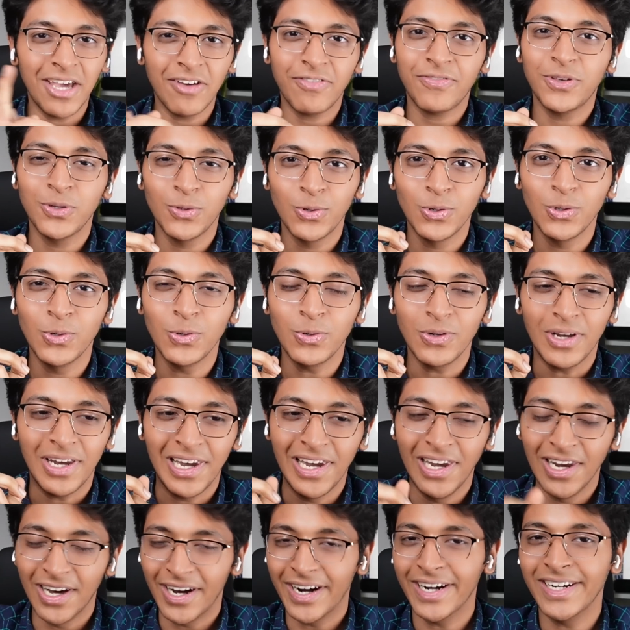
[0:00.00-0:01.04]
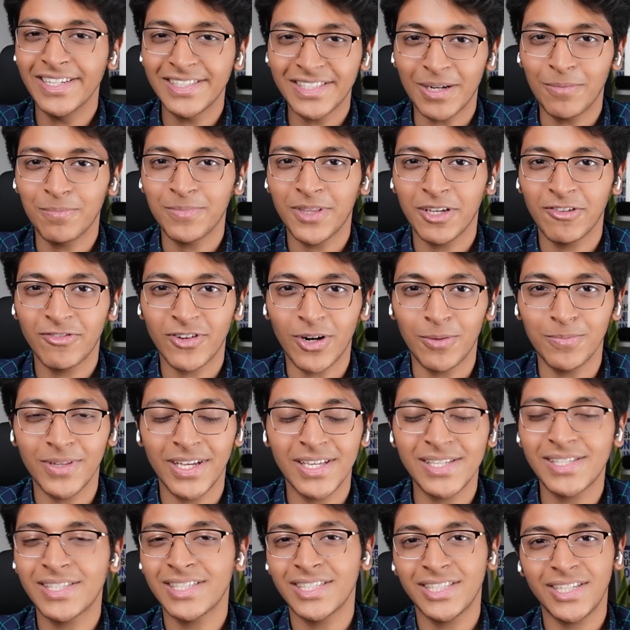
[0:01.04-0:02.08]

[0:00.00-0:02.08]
If you learned something from this,